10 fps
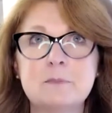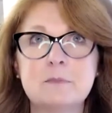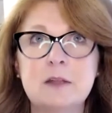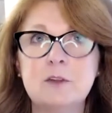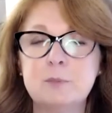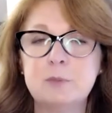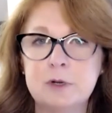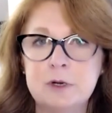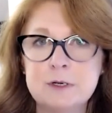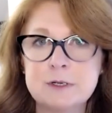
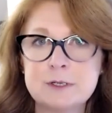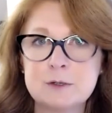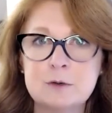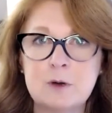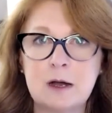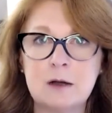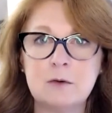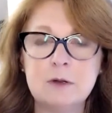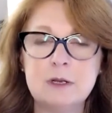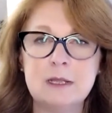entrepreneurs who are
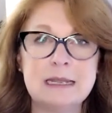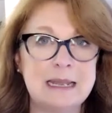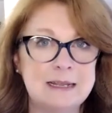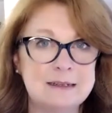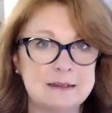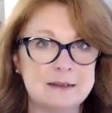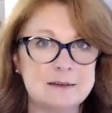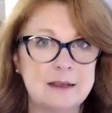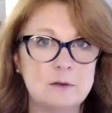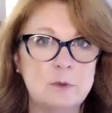already enlightened,
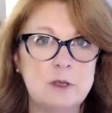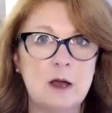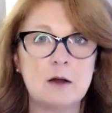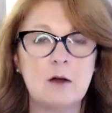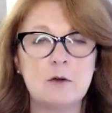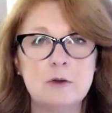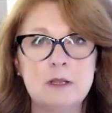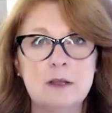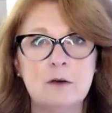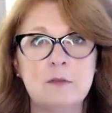and we are
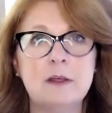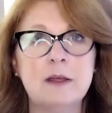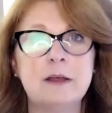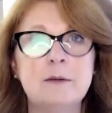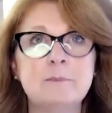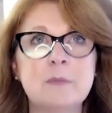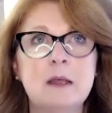already on the